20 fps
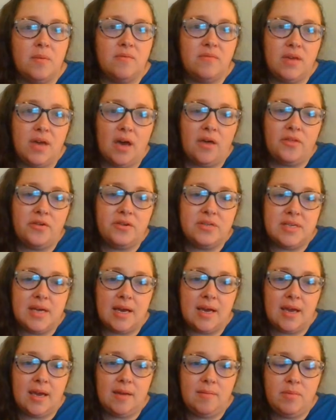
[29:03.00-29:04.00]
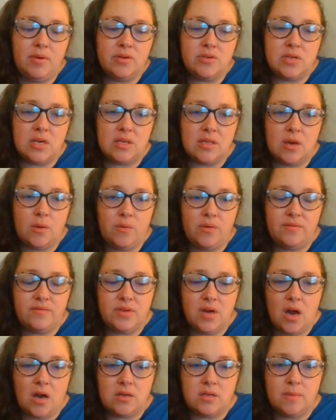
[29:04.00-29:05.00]
of the other decade music that we've
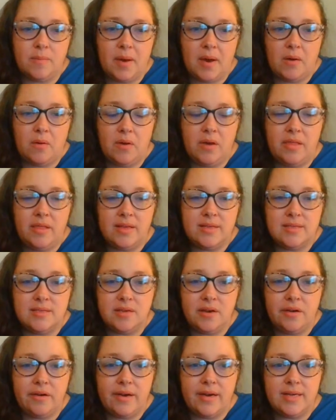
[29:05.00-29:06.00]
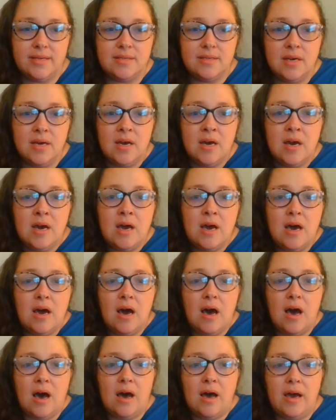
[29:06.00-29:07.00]
talked about in this series.
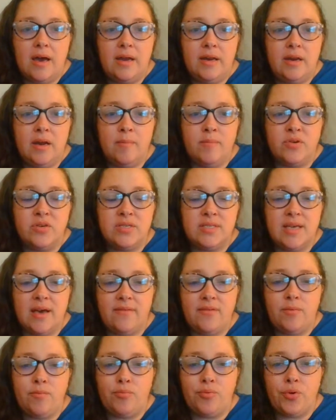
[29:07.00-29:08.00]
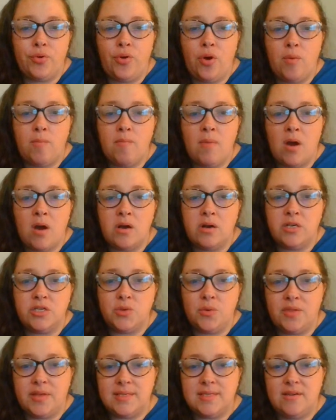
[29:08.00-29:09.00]
Number 7, Bruno Mars.
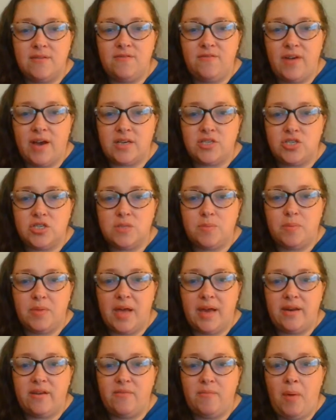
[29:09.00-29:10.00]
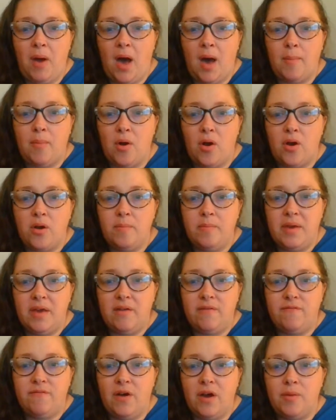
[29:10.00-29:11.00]
With his infectious blend of pop, R&B,
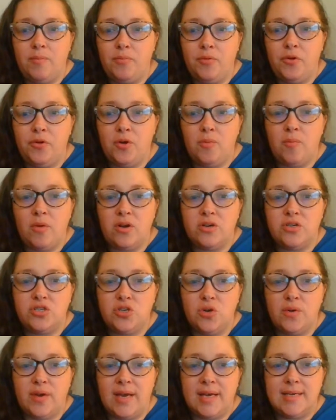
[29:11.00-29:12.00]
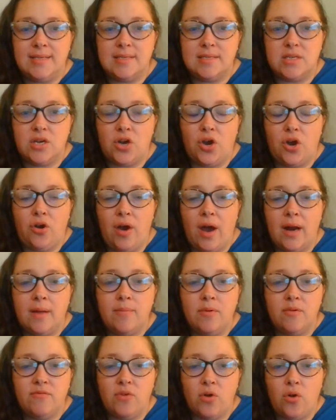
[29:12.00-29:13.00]
and funk, Bruno Mars showcased his
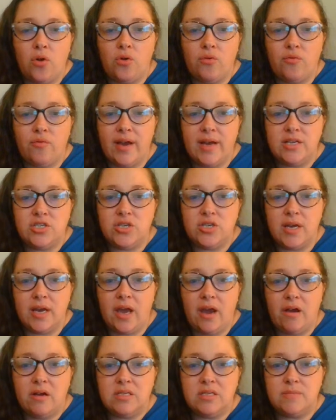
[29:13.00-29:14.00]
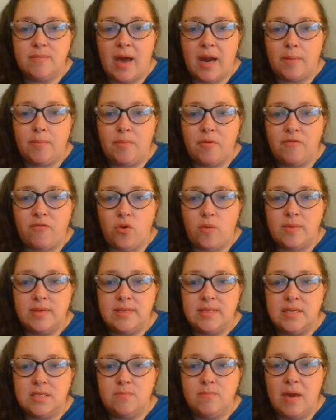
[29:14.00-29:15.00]
incredible vocal range and charismatic
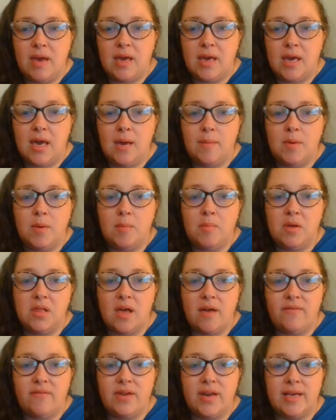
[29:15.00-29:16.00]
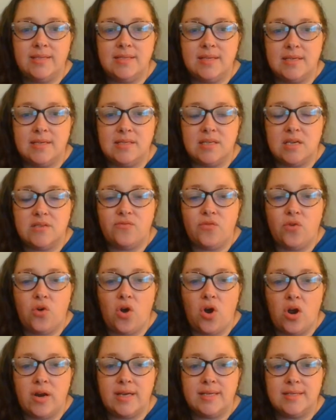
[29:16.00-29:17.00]
performances, making him a beloved and successful
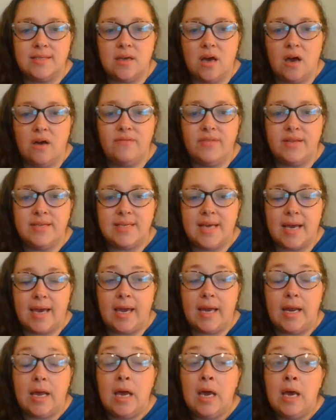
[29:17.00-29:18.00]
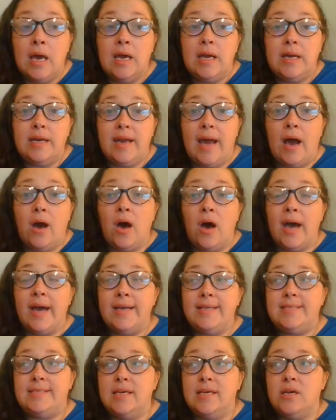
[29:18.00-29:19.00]
artist of the decade. Now,
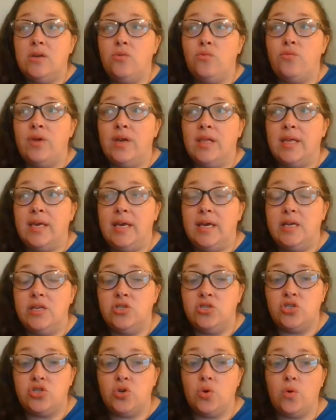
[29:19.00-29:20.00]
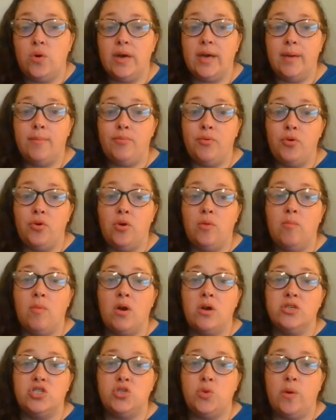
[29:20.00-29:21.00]
I did really enjoy Bruno
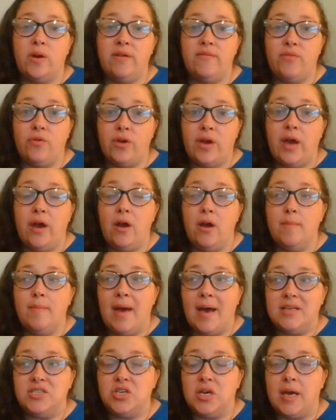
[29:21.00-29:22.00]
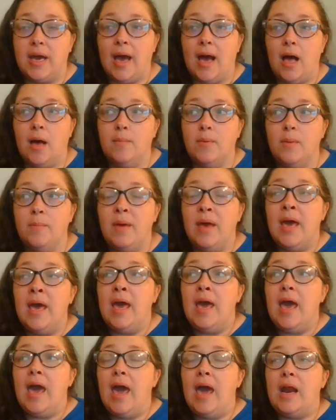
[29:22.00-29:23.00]
Mars' 24 Karat Magic album,
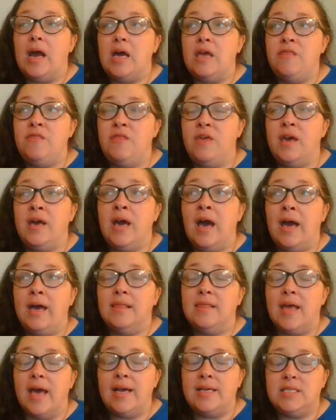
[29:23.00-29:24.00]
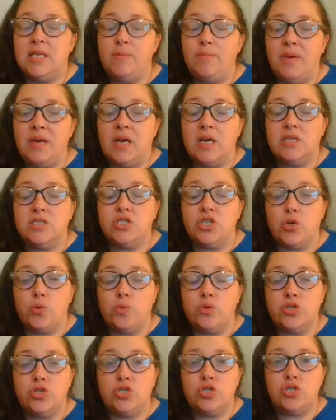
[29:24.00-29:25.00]
and I think I liked it because there
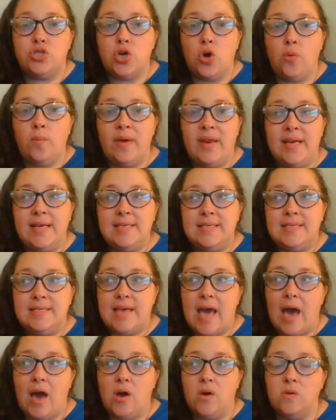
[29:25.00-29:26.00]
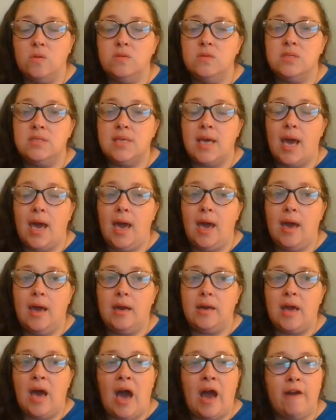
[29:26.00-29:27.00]
were so many sounds
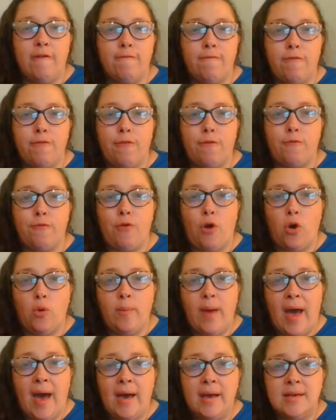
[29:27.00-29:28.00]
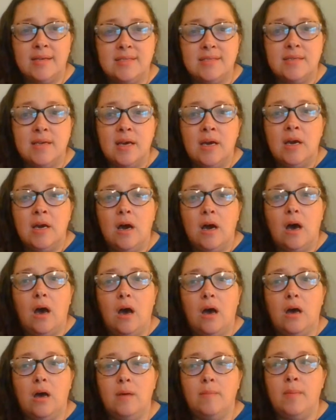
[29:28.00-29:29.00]
and kind of throwbacks
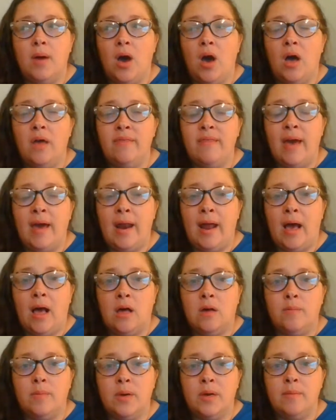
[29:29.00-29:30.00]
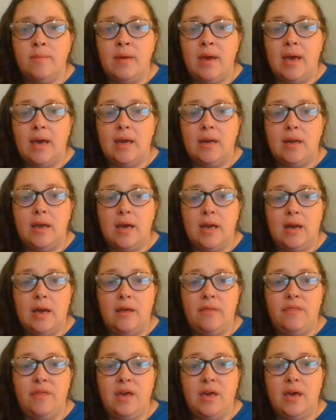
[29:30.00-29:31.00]
on that album, and
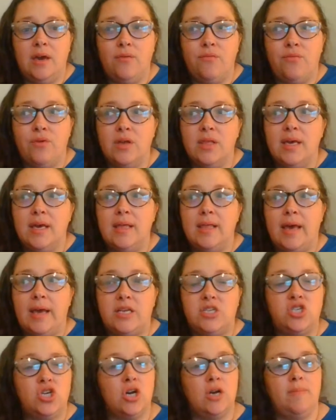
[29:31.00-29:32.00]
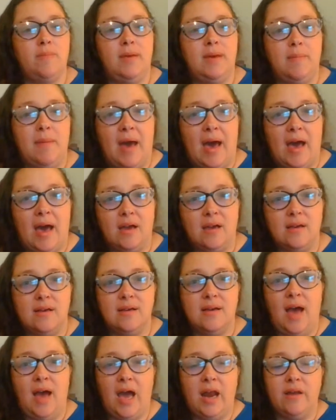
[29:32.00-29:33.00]
I think it really took me back
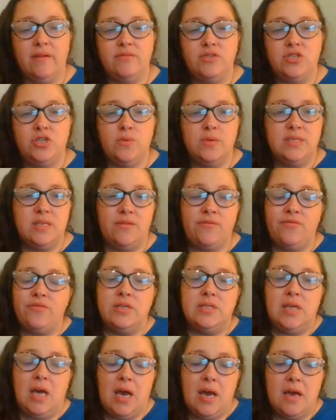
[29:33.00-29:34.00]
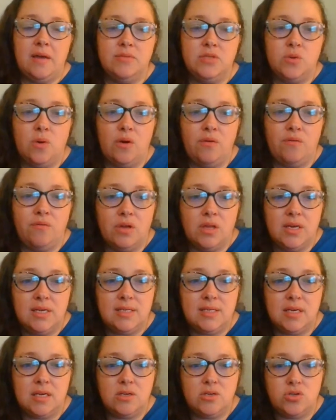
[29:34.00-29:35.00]
kind of to a different time. So I really
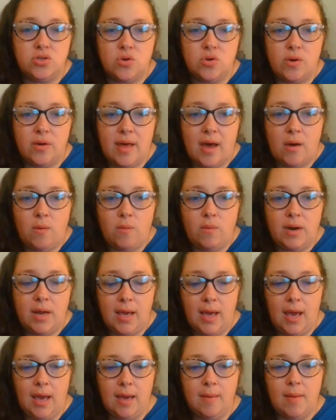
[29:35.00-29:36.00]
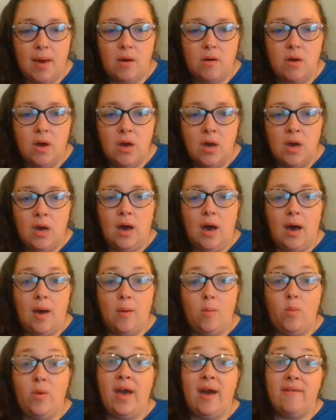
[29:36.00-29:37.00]
did enjoy that when it came out.
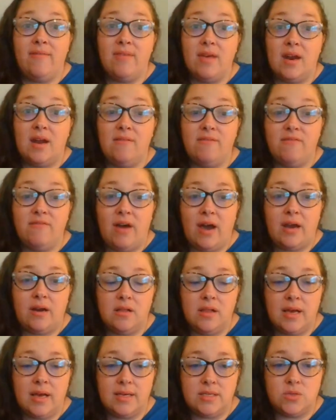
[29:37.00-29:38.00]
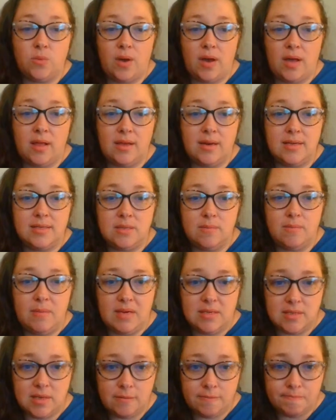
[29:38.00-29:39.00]
We have that on vinyl as well, and it's
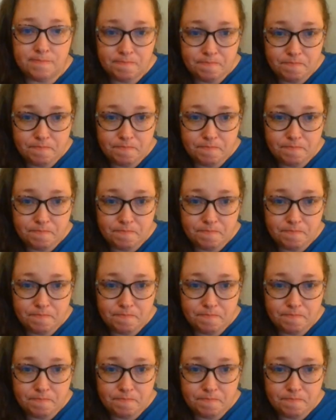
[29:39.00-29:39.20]
amazing.